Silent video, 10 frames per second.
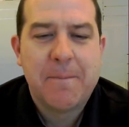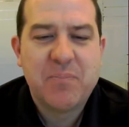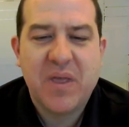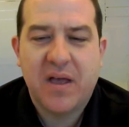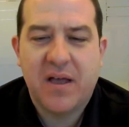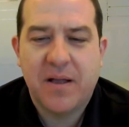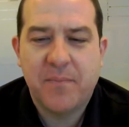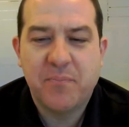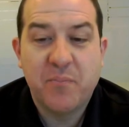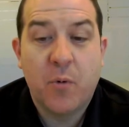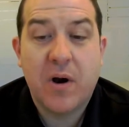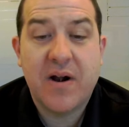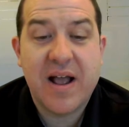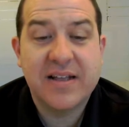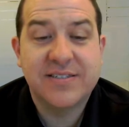
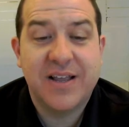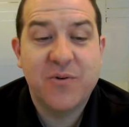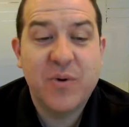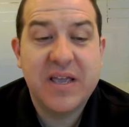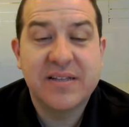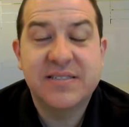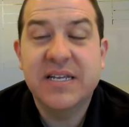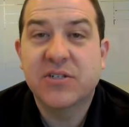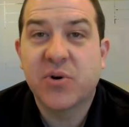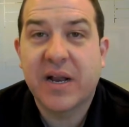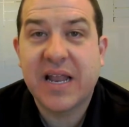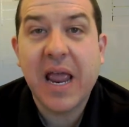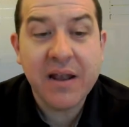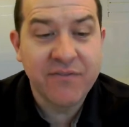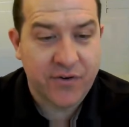Whereas we can see a direct
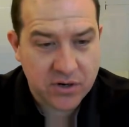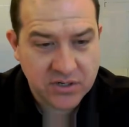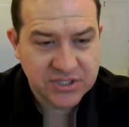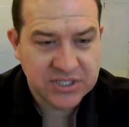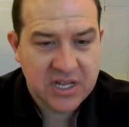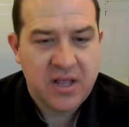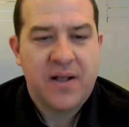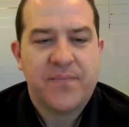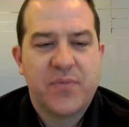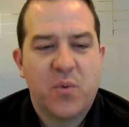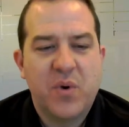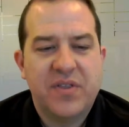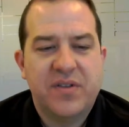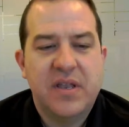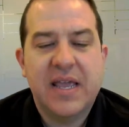inverse
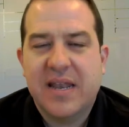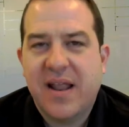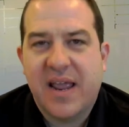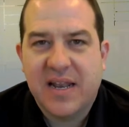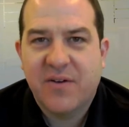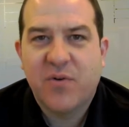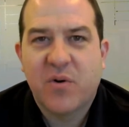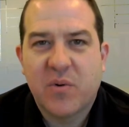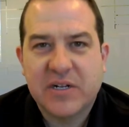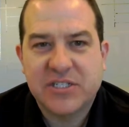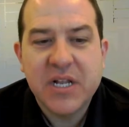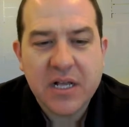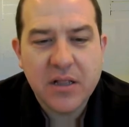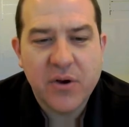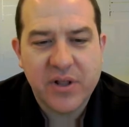with Nick at Night if we were to watch
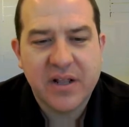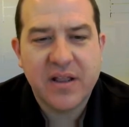Nickelodeon.